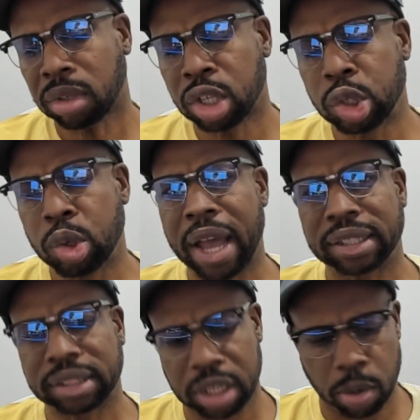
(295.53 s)
You guys
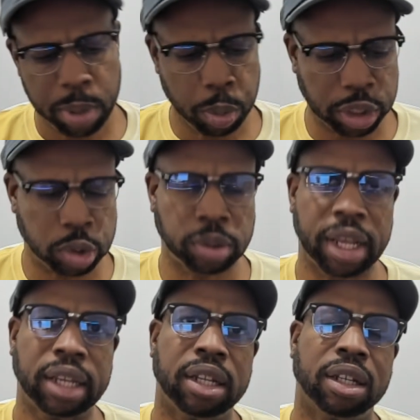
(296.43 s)
tell me what you
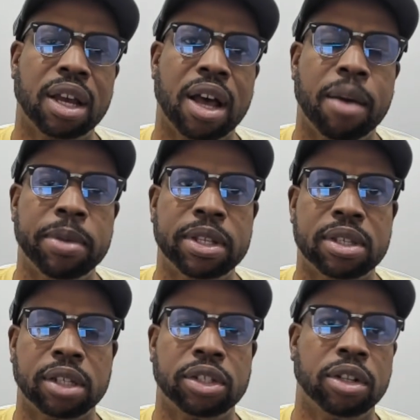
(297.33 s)
think in the comment
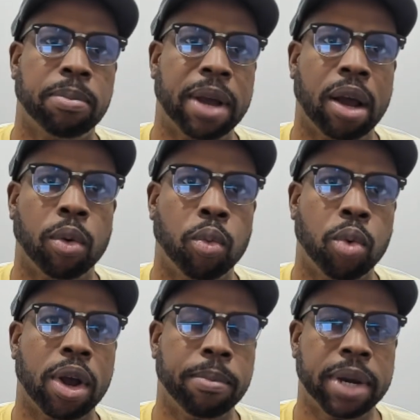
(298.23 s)
section about
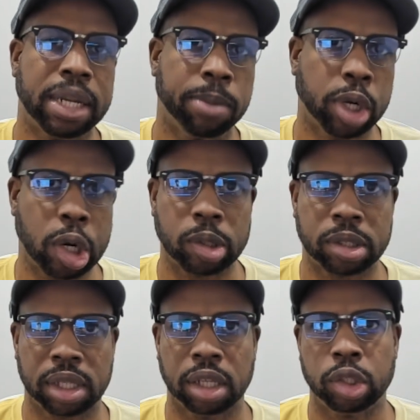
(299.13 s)
what Buddy McGirt
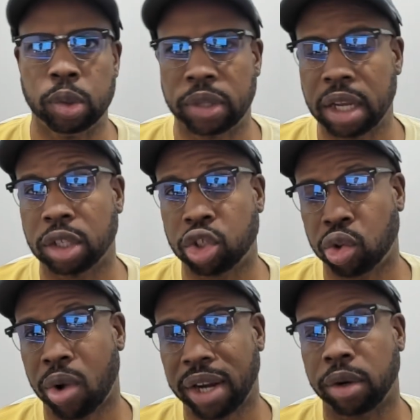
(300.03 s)
said. Do you think a
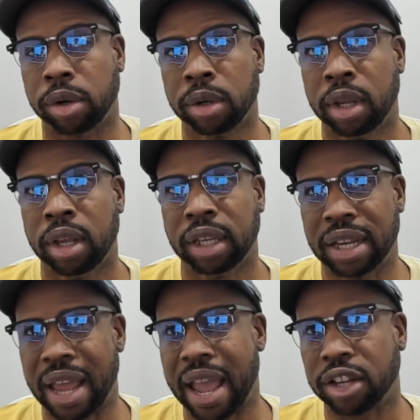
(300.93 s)
trainer can
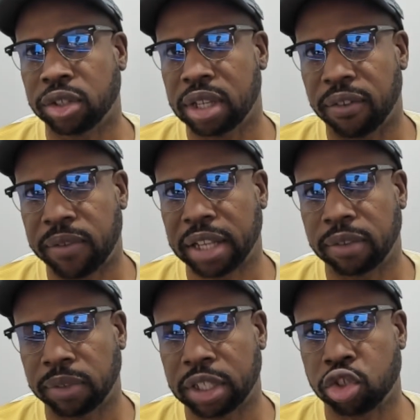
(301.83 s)
actually
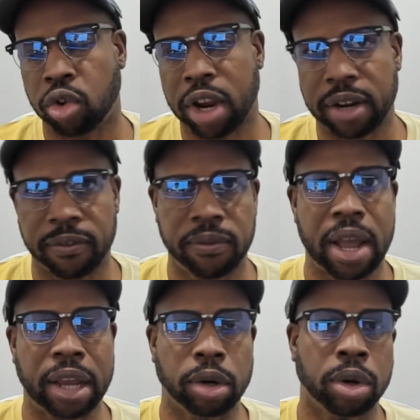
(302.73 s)
effectively train a
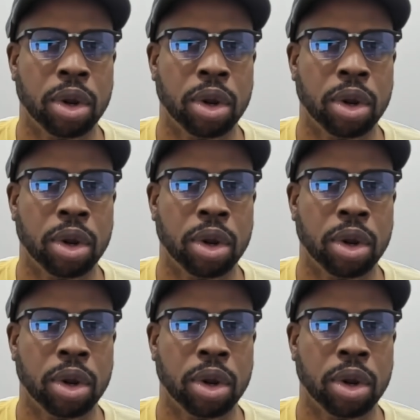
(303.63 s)
fighter